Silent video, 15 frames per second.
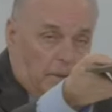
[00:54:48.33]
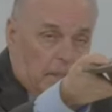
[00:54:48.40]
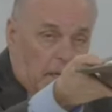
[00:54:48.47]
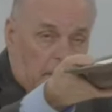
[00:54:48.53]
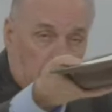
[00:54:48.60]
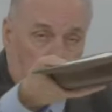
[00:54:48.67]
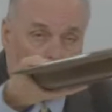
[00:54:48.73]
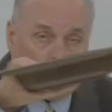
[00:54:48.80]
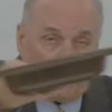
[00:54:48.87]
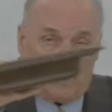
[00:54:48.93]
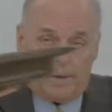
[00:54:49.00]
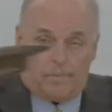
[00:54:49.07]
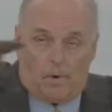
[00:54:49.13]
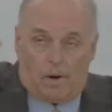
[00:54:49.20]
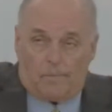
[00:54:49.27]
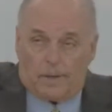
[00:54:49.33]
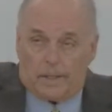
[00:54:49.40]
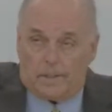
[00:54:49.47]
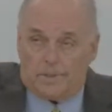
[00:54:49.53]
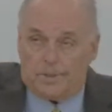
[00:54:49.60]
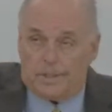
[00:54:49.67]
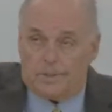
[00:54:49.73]
God, and our wave offering
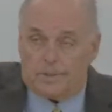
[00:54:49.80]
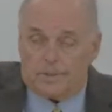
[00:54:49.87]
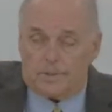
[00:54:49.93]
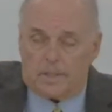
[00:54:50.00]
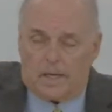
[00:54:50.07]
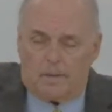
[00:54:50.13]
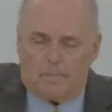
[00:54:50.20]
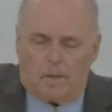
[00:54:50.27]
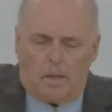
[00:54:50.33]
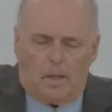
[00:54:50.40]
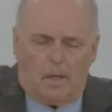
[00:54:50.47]
in Jesus' name.